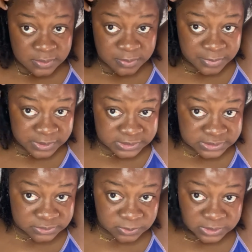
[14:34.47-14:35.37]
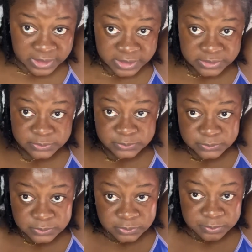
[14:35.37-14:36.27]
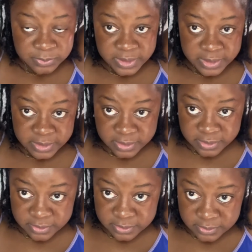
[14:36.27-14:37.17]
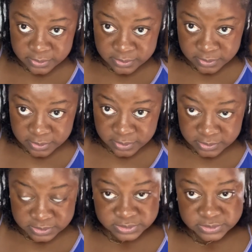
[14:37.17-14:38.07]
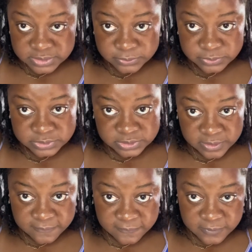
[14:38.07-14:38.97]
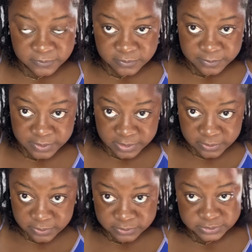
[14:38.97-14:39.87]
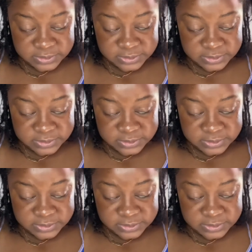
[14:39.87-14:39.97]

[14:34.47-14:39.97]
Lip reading: But this is what I do on my, this is the routine I follow on my locks,